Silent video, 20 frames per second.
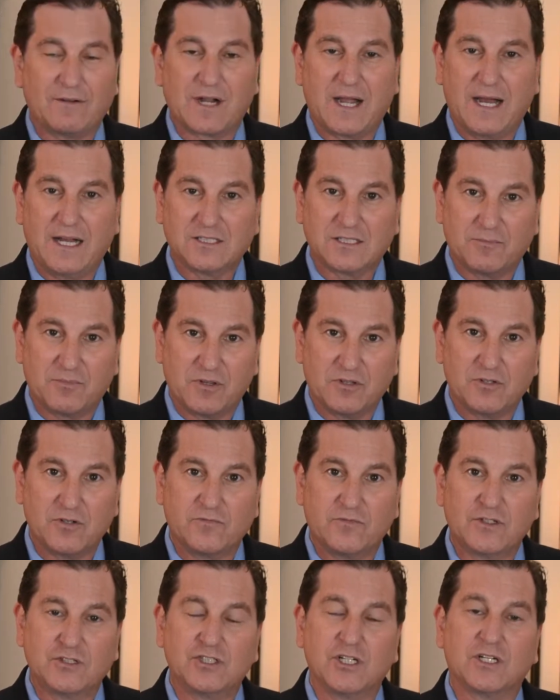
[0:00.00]
a concept in
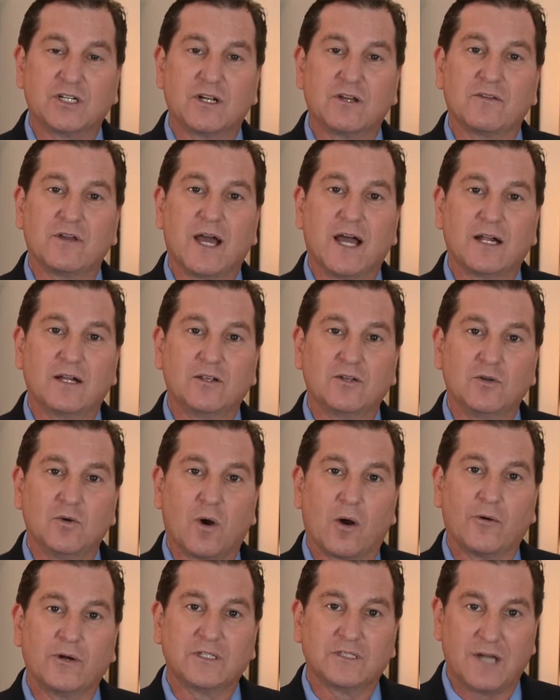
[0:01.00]
Virginia that you
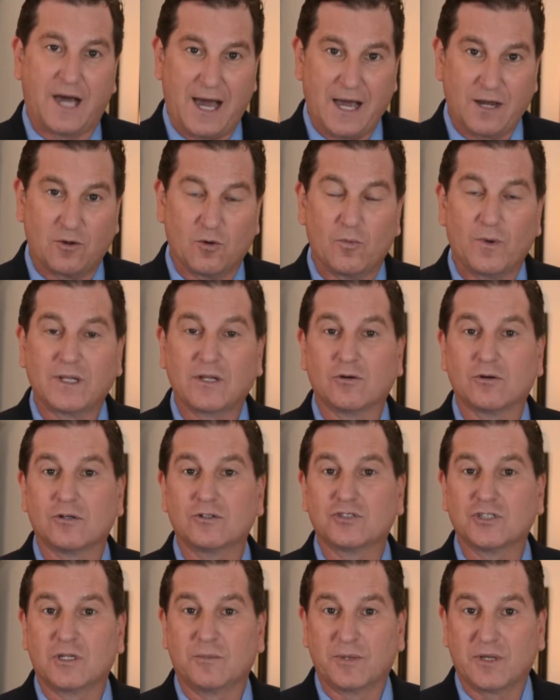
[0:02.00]
are entitled, when you're
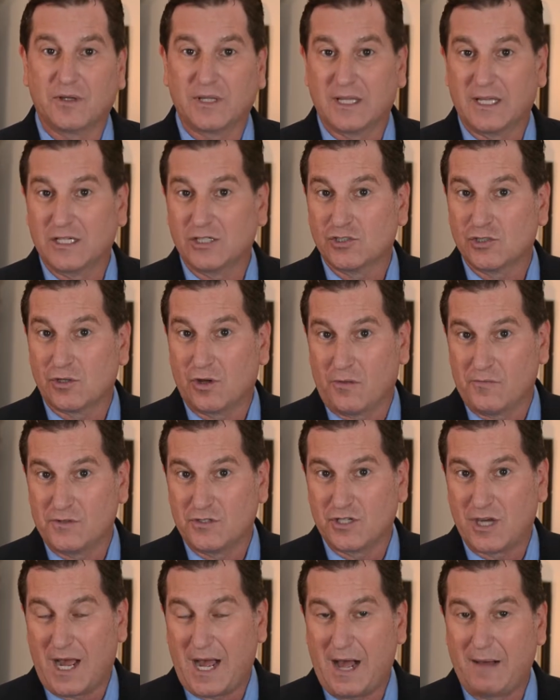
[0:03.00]
legitimately injured on the
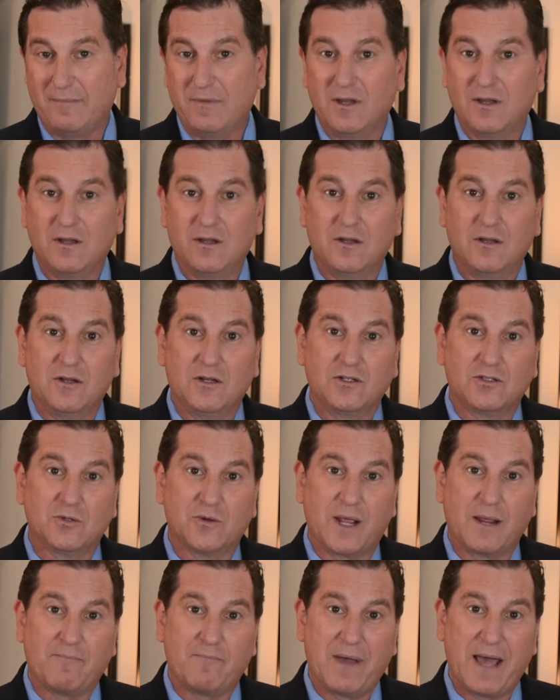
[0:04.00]
job,
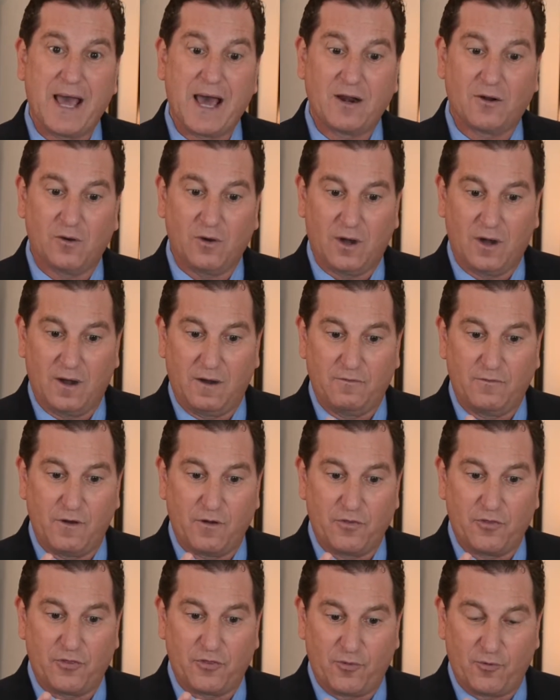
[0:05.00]
to a panel of
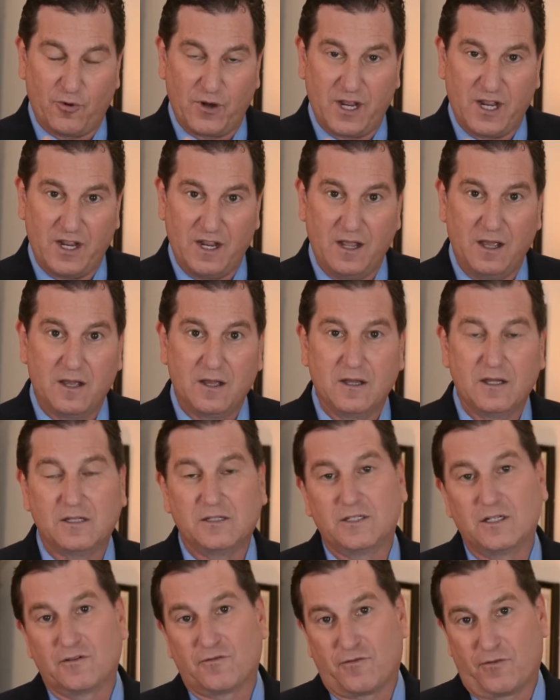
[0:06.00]
3
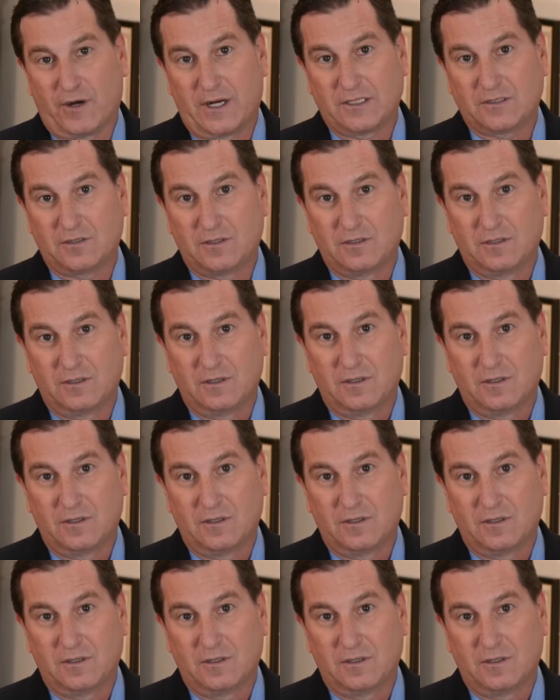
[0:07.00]
different